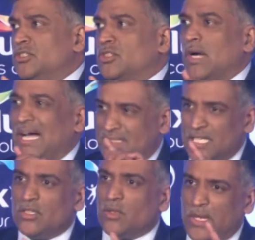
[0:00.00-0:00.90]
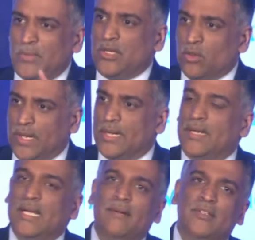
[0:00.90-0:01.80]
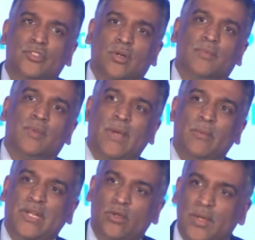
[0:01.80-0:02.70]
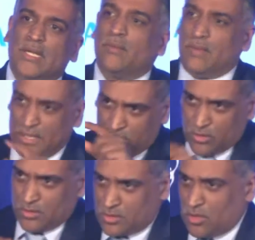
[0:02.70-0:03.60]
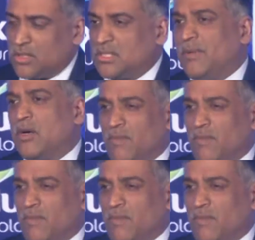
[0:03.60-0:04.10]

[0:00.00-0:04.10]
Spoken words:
So I'll tell you the way we do it. Yeah. So when we do it, and you talked about